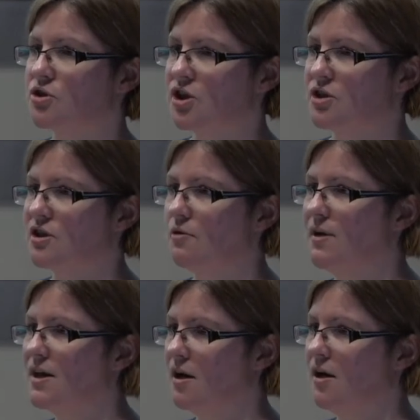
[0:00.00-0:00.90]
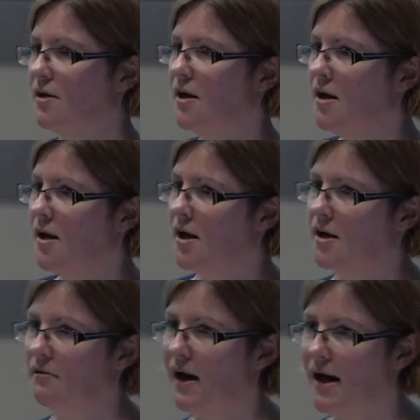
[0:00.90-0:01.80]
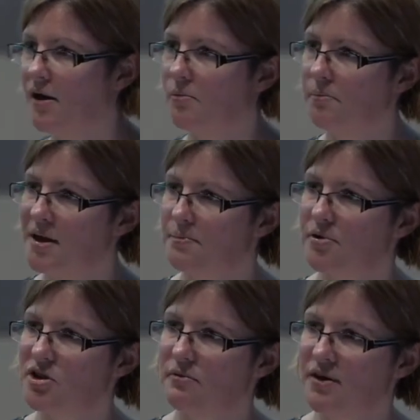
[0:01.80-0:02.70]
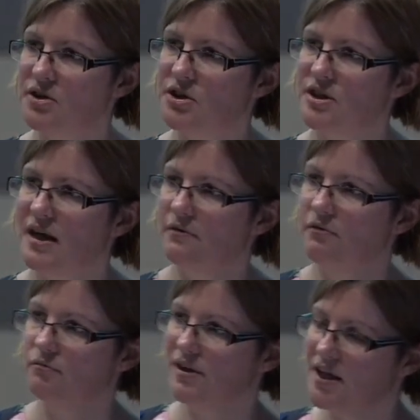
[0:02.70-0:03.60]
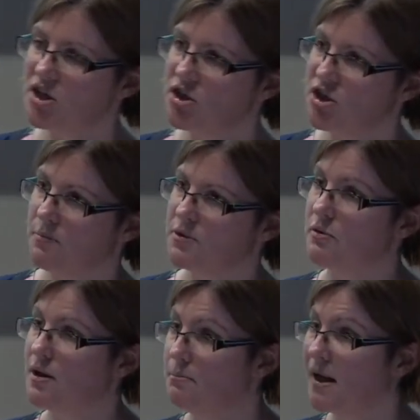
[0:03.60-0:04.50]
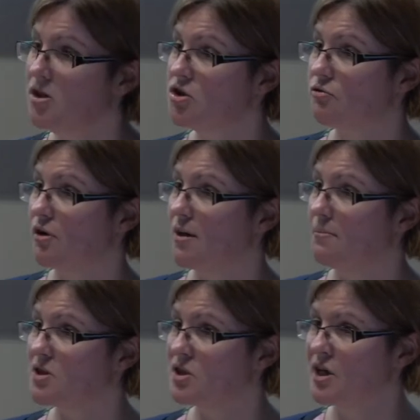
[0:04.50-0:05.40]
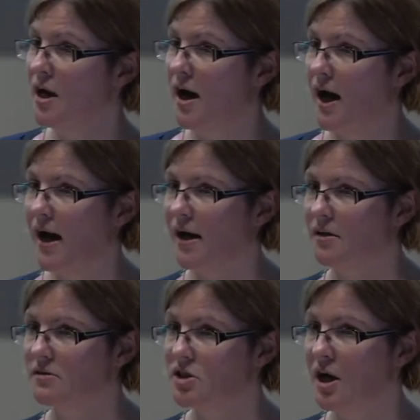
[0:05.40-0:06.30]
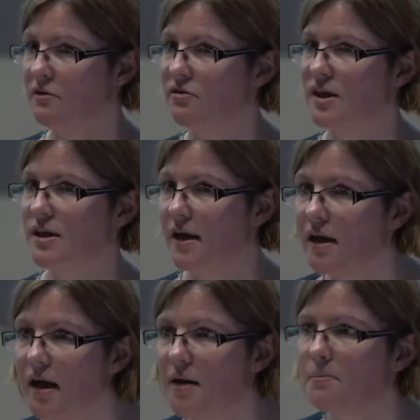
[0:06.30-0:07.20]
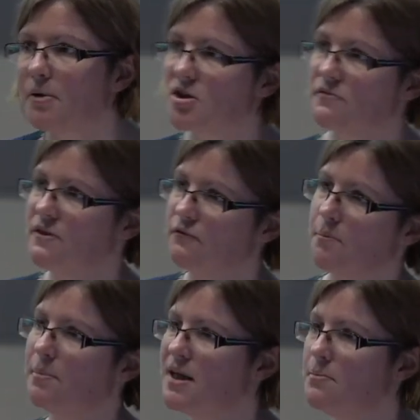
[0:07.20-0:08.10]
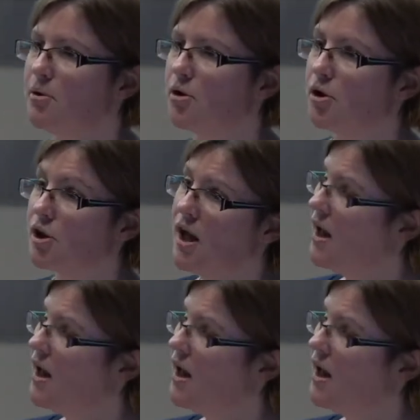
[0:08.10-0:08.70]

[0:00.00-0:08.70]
just so we can help people to understand the relationship between manuscripts and the input of different people,